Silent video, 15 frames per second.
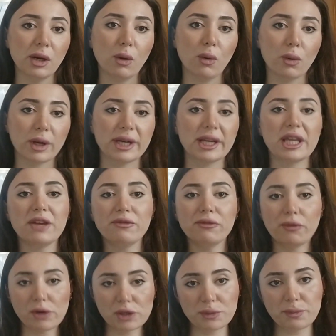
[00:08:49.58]
Or if
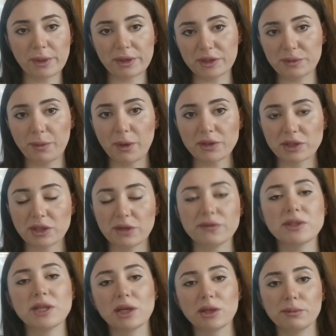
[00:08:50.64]
first part is positive,
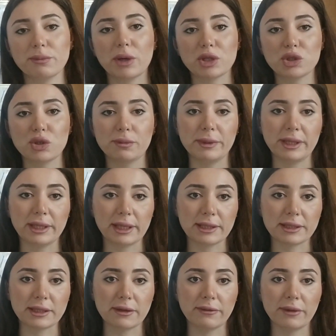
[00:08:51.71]
second part should be
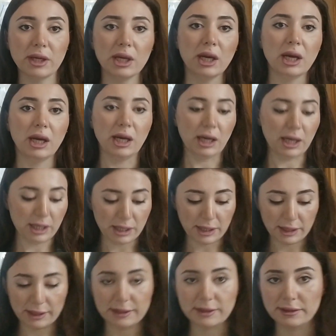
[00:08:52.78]
negative.
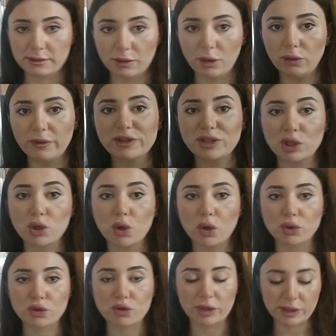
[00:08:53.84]
It's always in
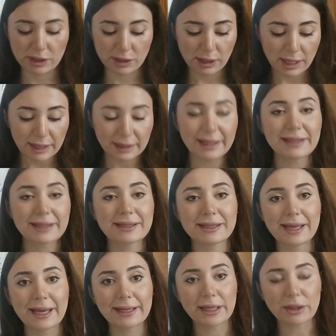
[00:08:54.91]
contrast. Let's see